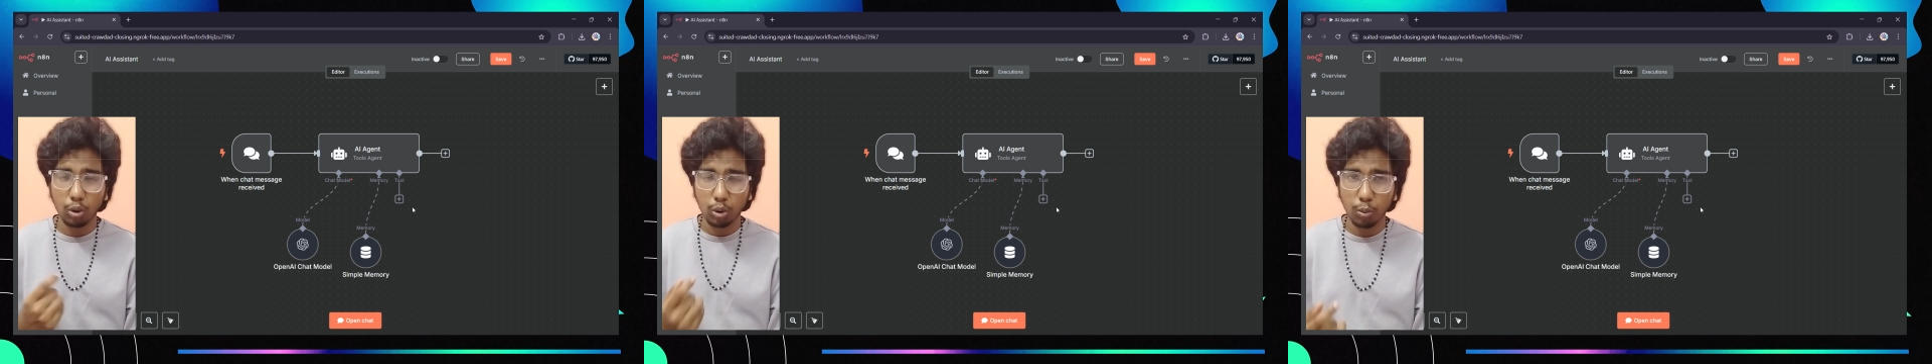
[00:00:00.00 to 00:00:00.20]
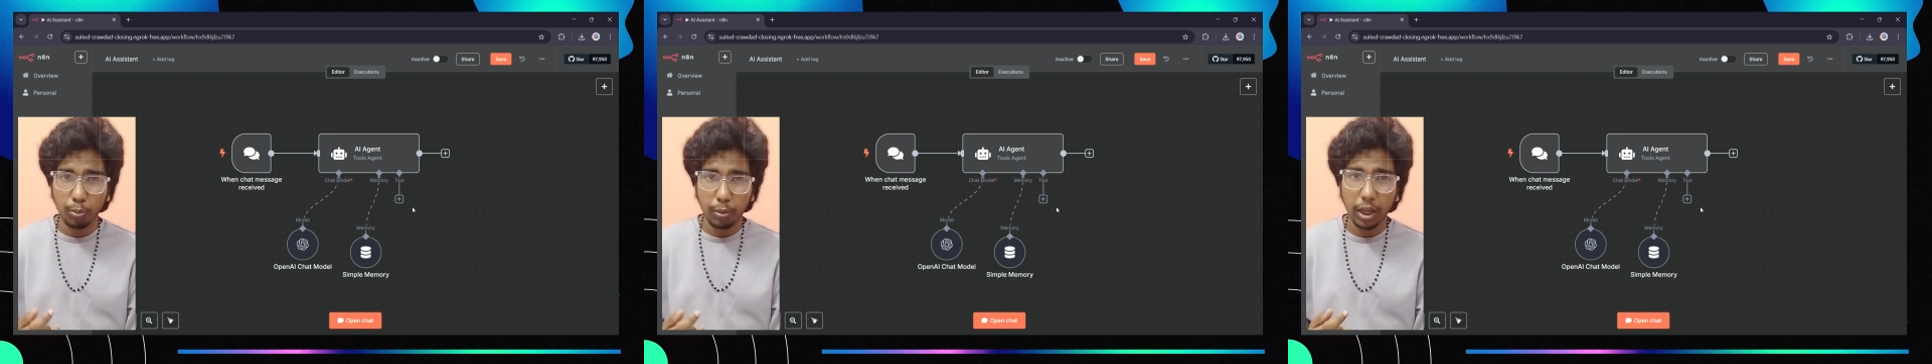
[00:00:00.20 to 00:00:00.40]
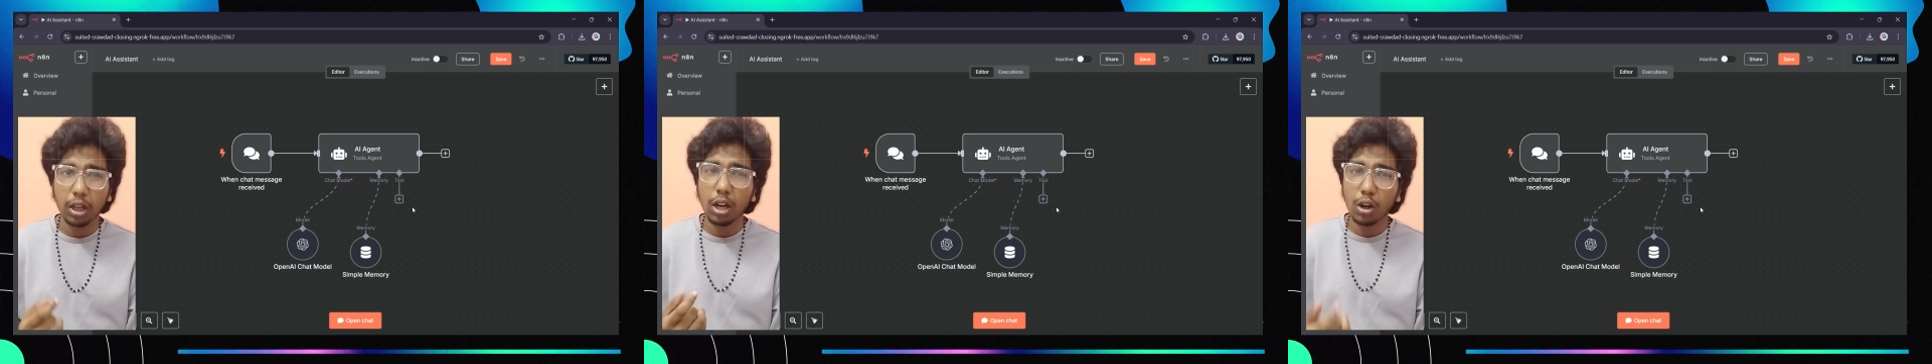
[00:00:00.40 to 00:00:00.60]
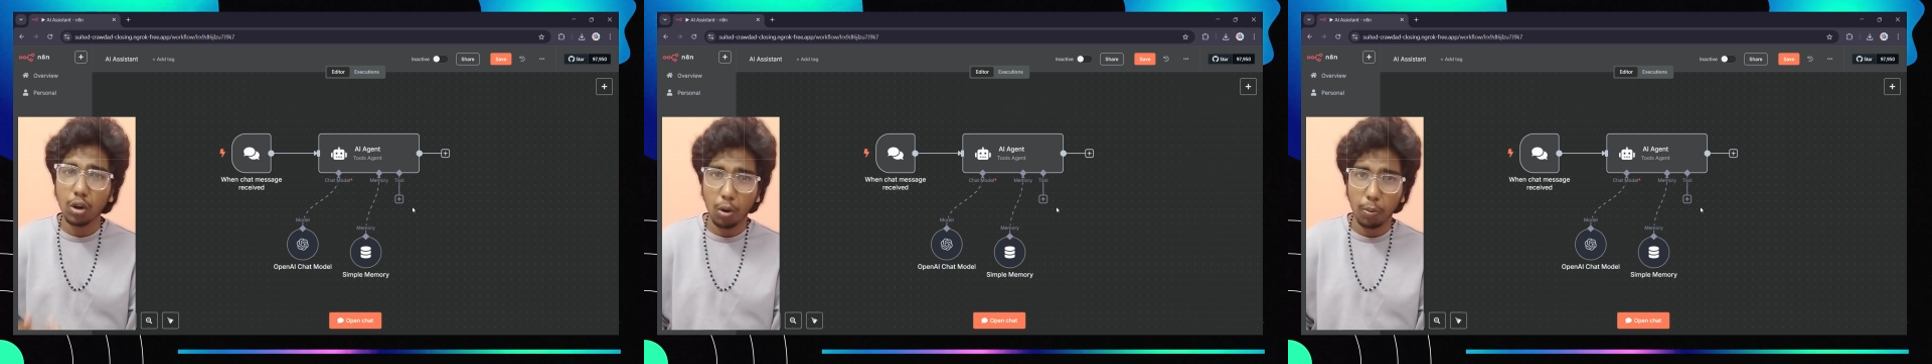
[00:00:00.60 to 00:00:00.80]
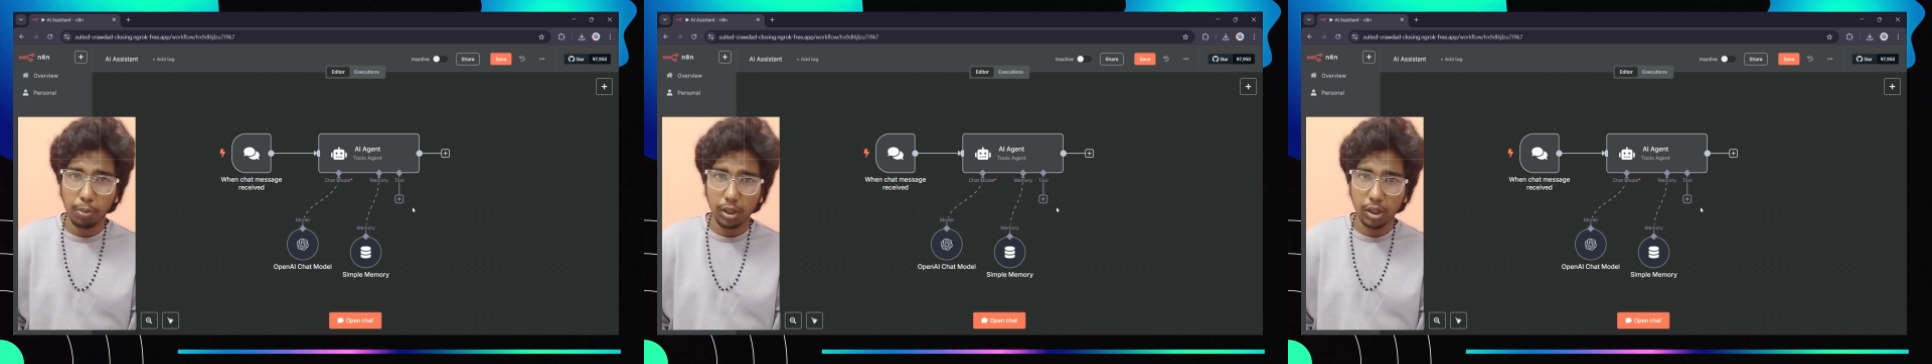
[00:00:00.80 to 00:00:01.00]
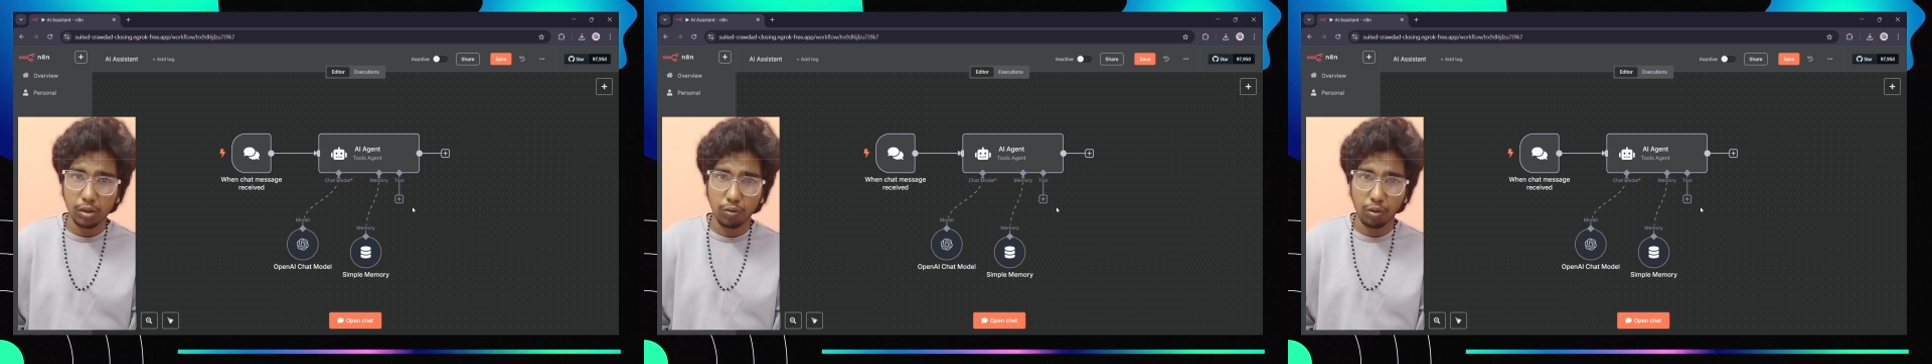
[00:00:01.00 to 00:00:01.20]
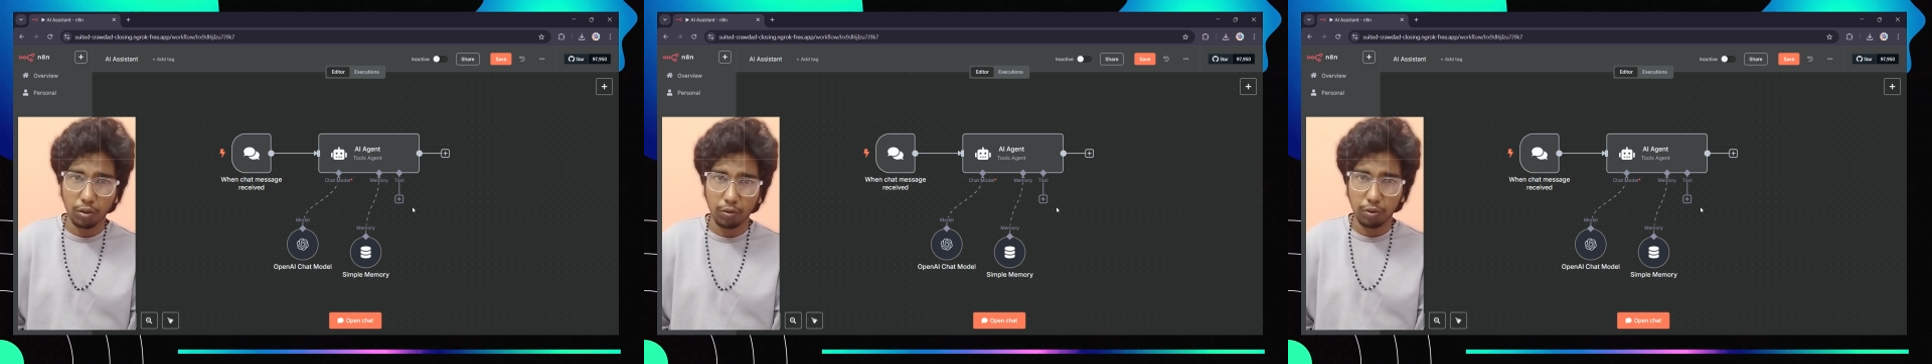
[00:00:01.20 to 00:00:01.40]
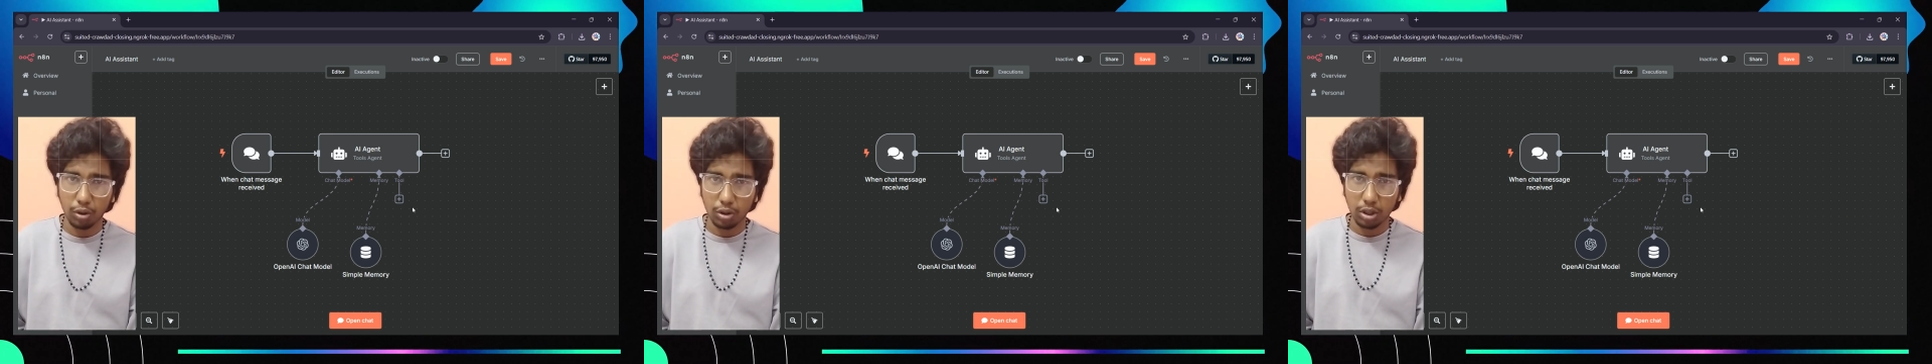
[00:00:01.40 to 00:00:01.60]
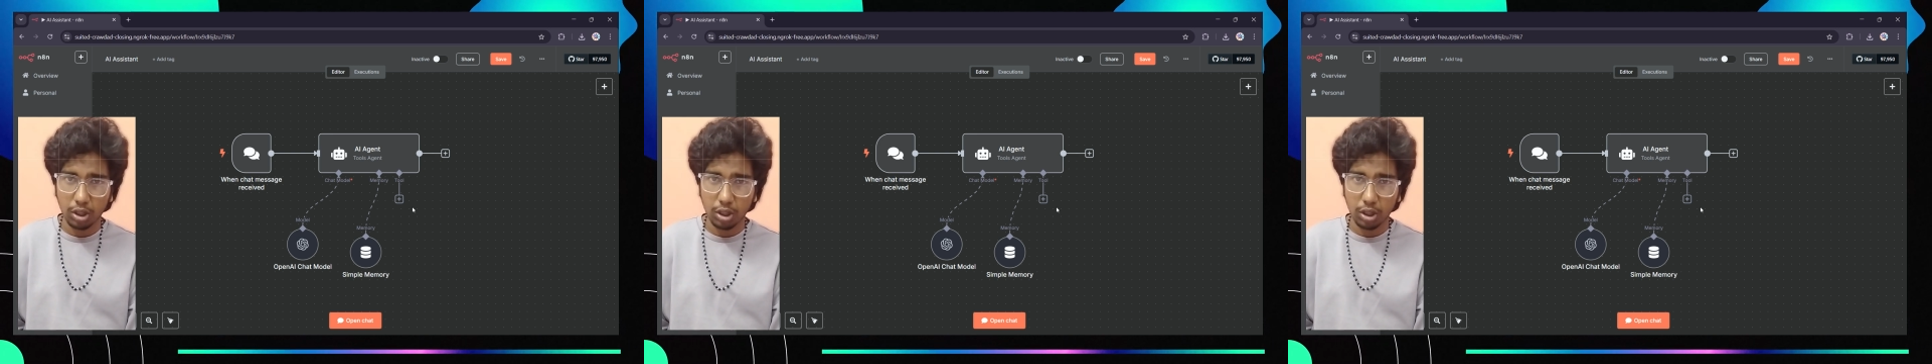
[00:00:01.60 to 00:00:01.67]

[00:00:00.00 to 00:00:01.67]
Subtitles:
make a complex workflows